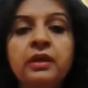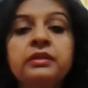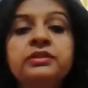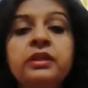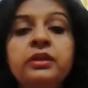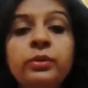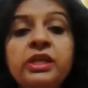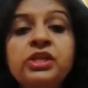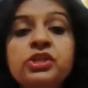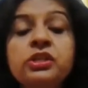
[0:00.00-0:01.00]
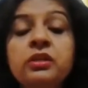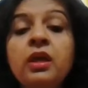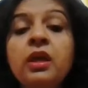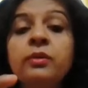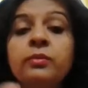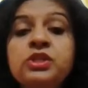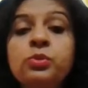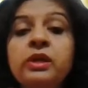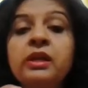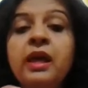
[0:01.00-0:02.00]
The secretion which
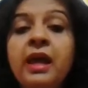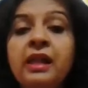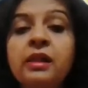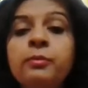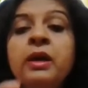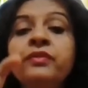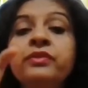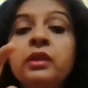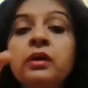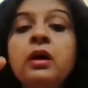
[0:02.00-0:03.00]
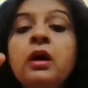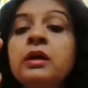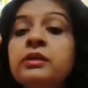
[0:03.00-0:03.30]
will help the